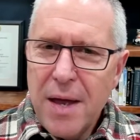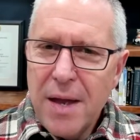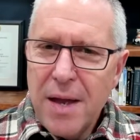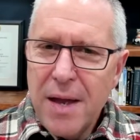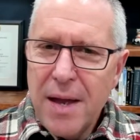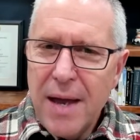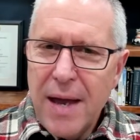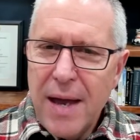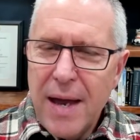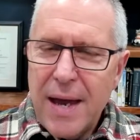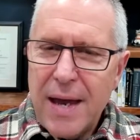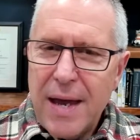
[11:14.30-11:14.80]

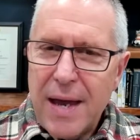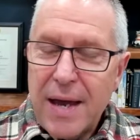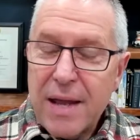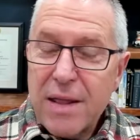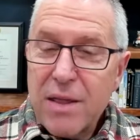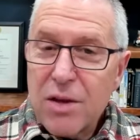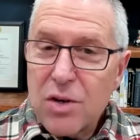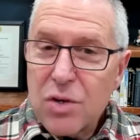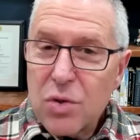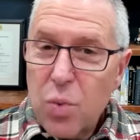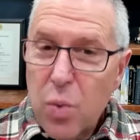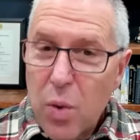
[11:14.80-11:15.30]
And
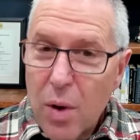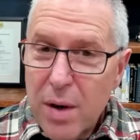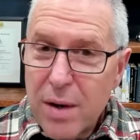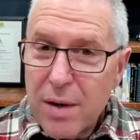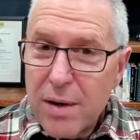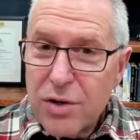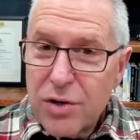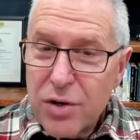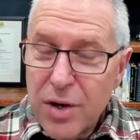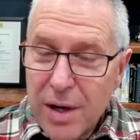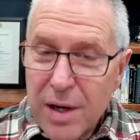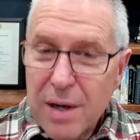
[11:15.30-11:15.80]
this one
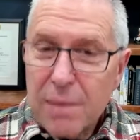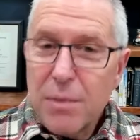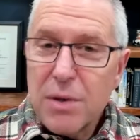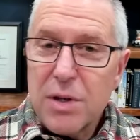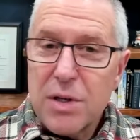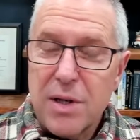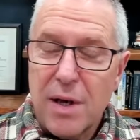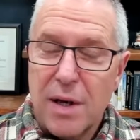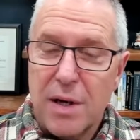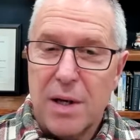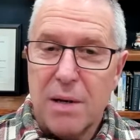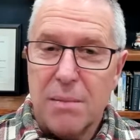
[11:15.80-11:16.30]
gentleman
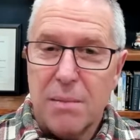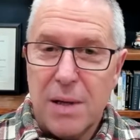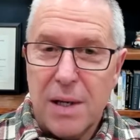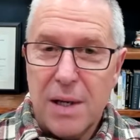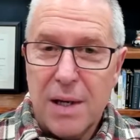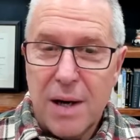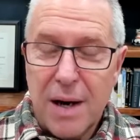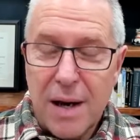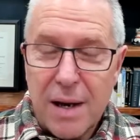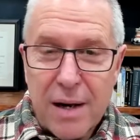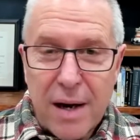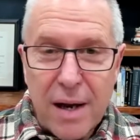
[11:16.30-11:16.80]
said to me, and
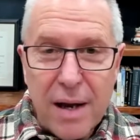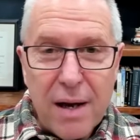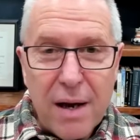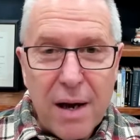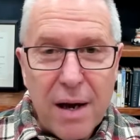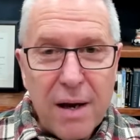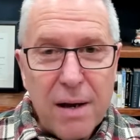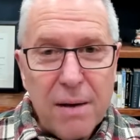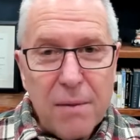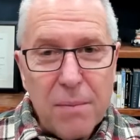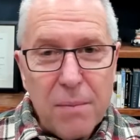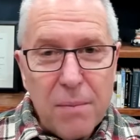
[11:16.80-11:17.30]

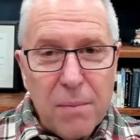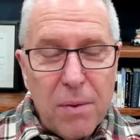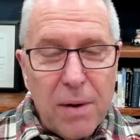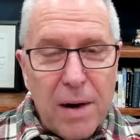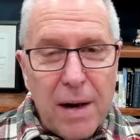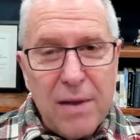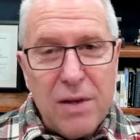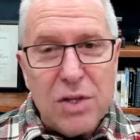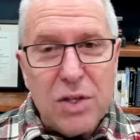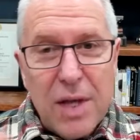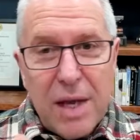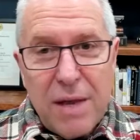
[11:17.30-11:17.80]
I when I
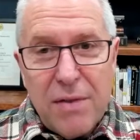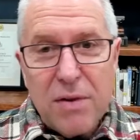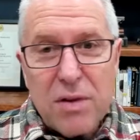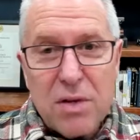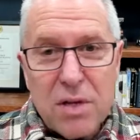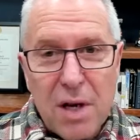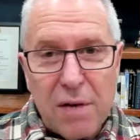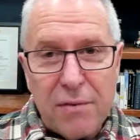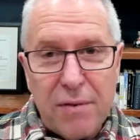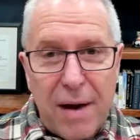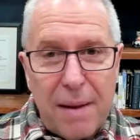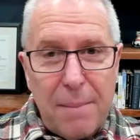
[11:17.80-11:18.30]
say this
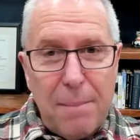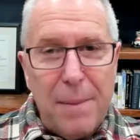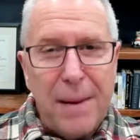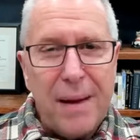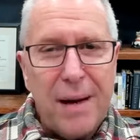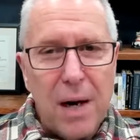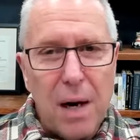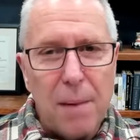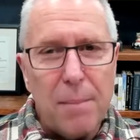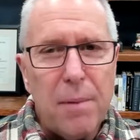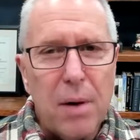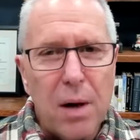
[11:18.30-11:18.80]
stuff, I pick
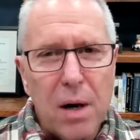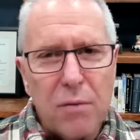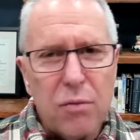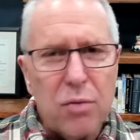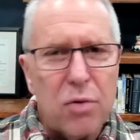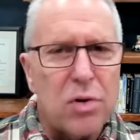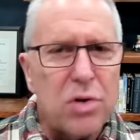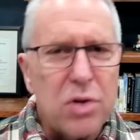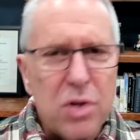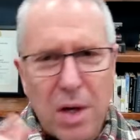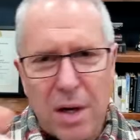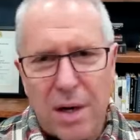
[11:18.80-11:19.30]
up on it, of
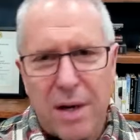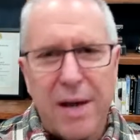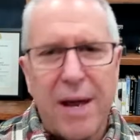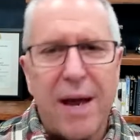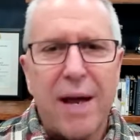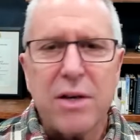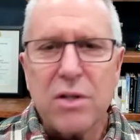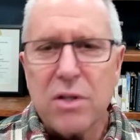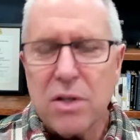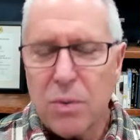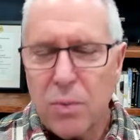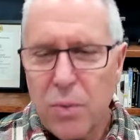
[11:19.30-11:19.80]
course, then I
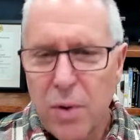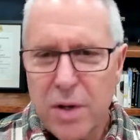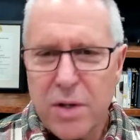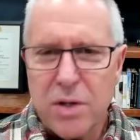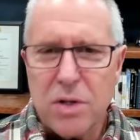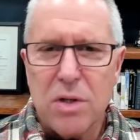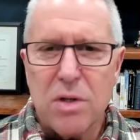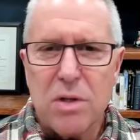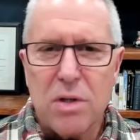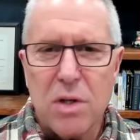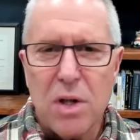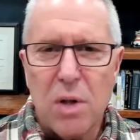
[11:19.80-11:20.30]
ask some
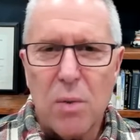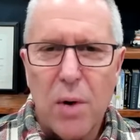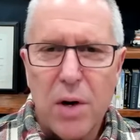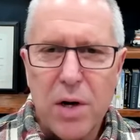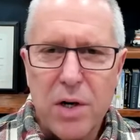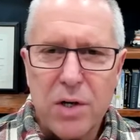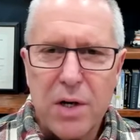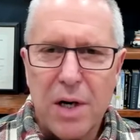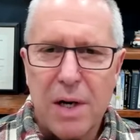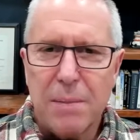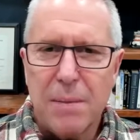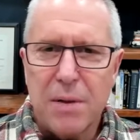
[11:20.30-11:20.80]
questions. And the one
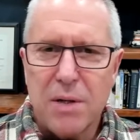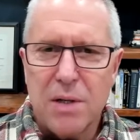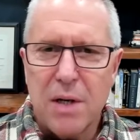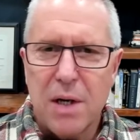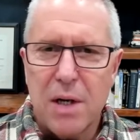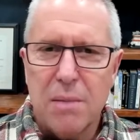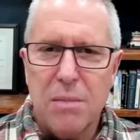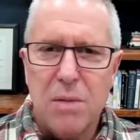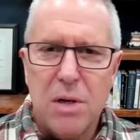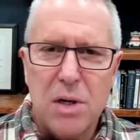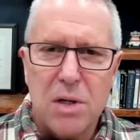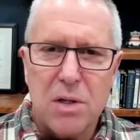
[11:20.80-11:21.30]
gentleman said
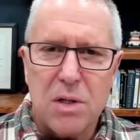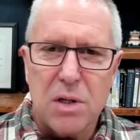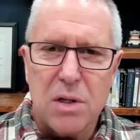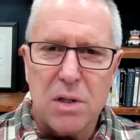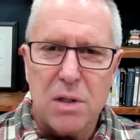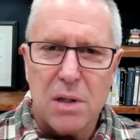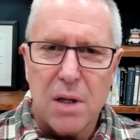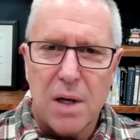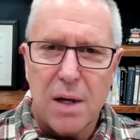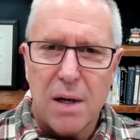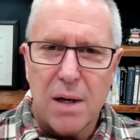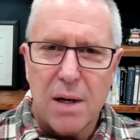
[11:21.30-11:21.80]
to me, he says,
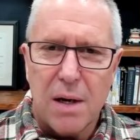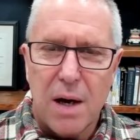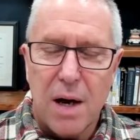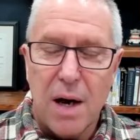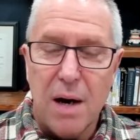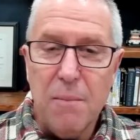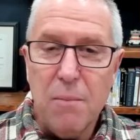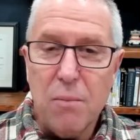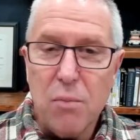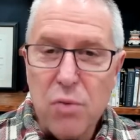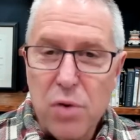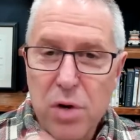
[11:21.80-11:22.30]

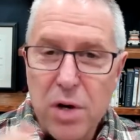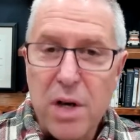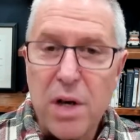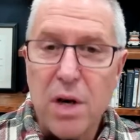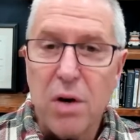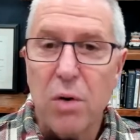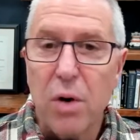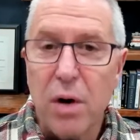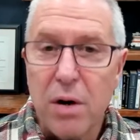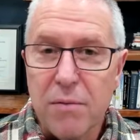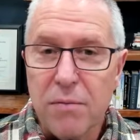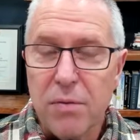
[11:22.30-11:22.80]
I'm really
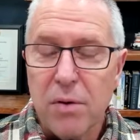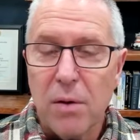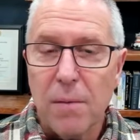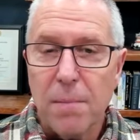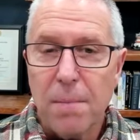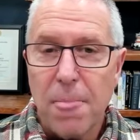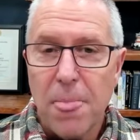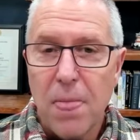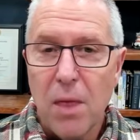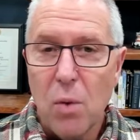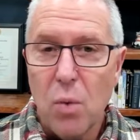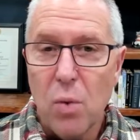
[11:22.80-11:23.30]
grateful
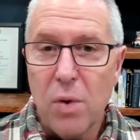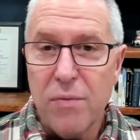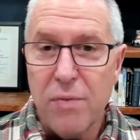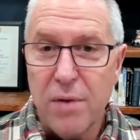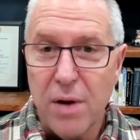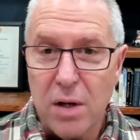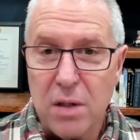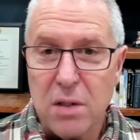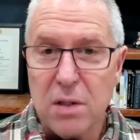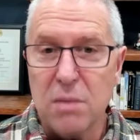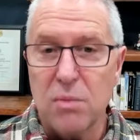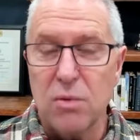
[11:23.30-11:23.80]
we've
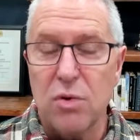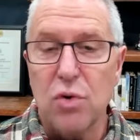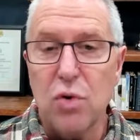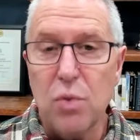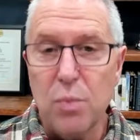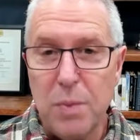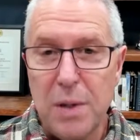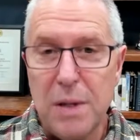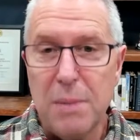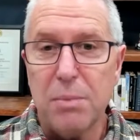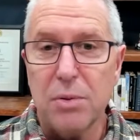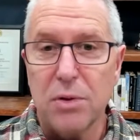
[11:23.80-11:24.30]
got some new
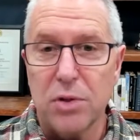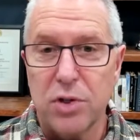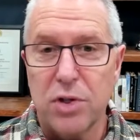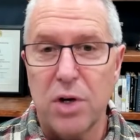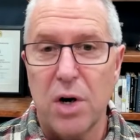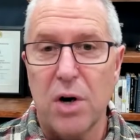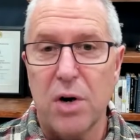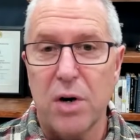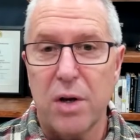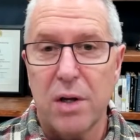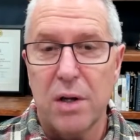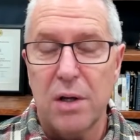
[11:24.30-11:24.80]
people
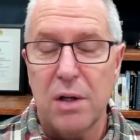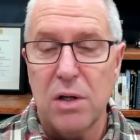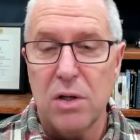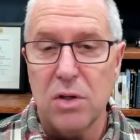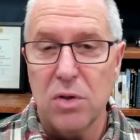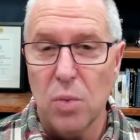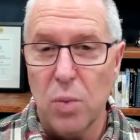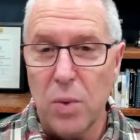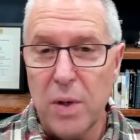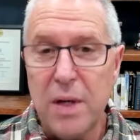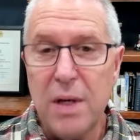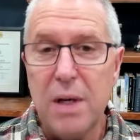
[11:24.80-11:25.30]
starting. He
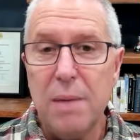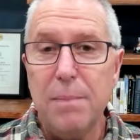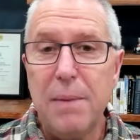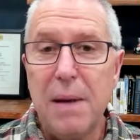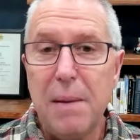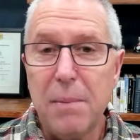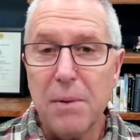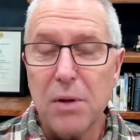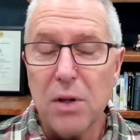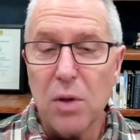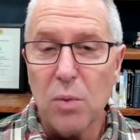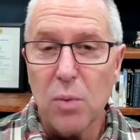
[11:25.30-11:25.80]
said, we need
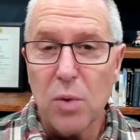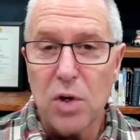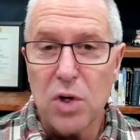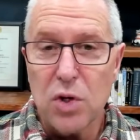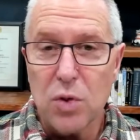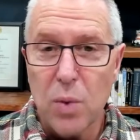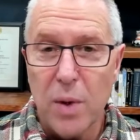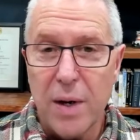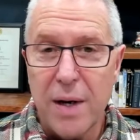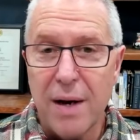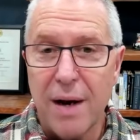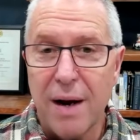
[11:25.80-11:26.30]
people in the worst
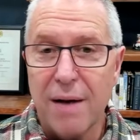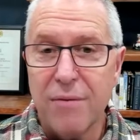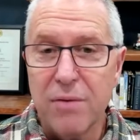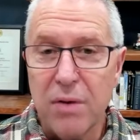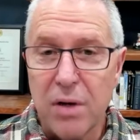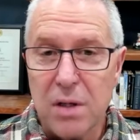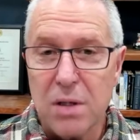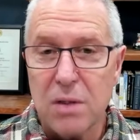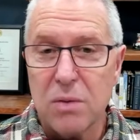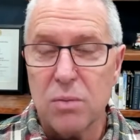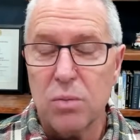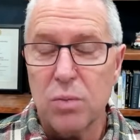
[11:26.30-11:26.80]
way, and
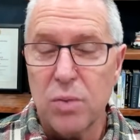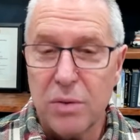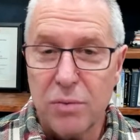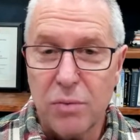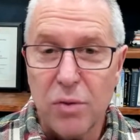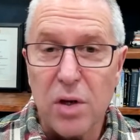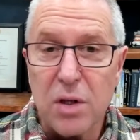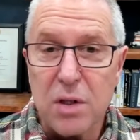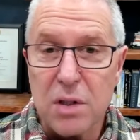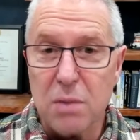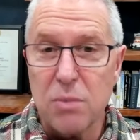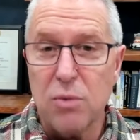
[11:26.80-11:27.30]
we've
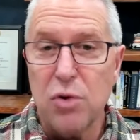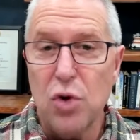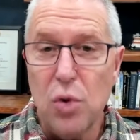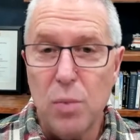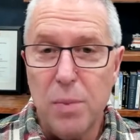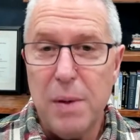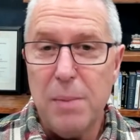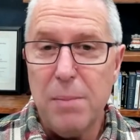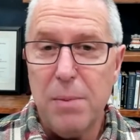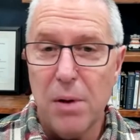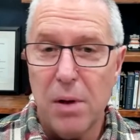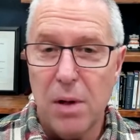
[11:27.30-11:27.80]
got some new
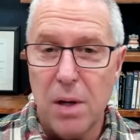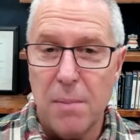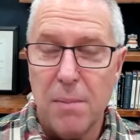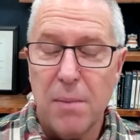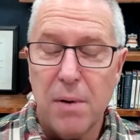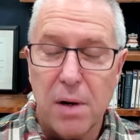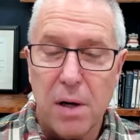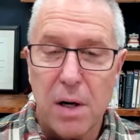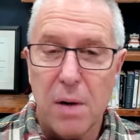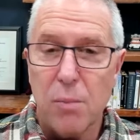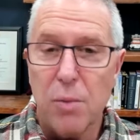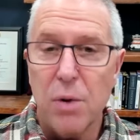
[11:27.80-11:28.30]
people coming,
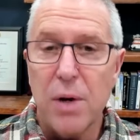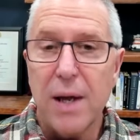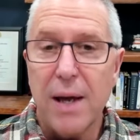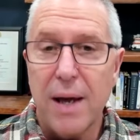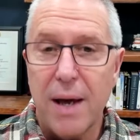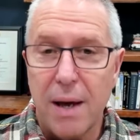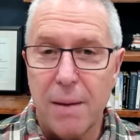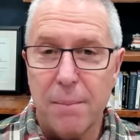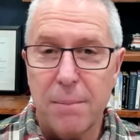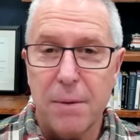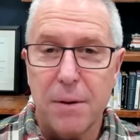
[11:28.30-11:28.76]
and I'm really happy.